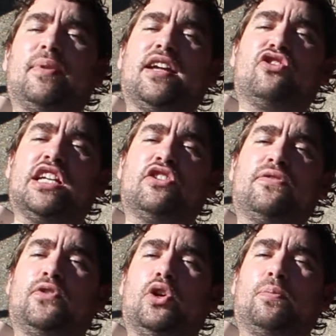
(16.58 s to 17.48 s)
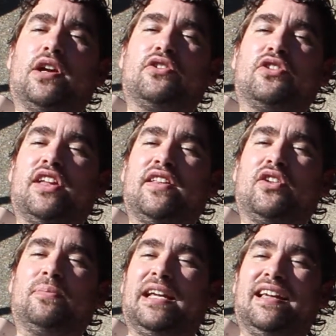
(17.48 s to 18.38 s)
I'm going to change the fuel pressure
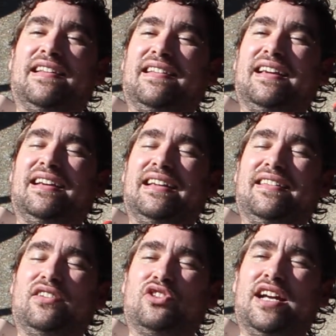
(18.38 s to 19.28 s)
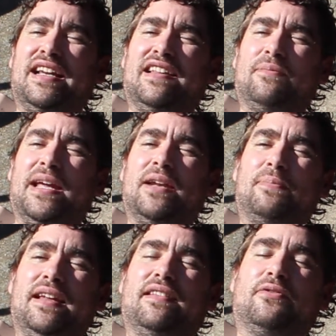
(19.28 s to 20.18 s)
sensor because uh, it's a
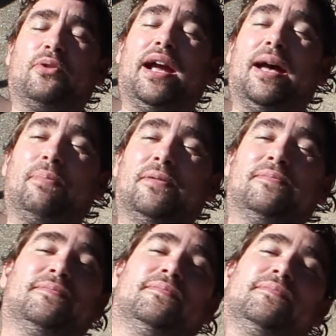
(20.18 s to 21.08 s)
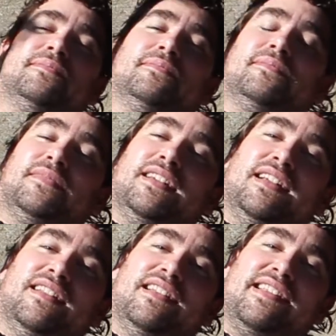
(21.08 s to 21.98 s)
Chinese-made piece of crap.
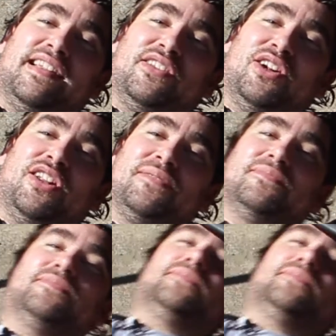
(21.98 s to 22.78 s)
Let's get started.